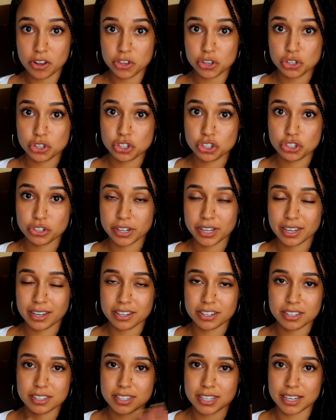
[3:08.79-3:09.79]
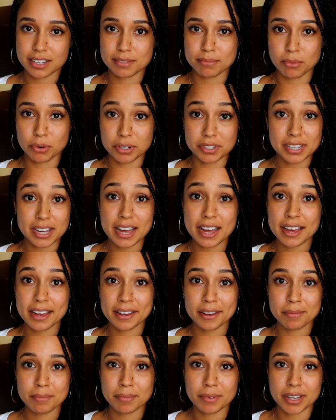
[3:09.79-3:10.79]
on the street, it just takes more
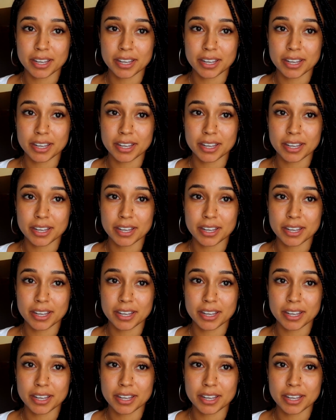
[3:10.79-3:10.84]
time.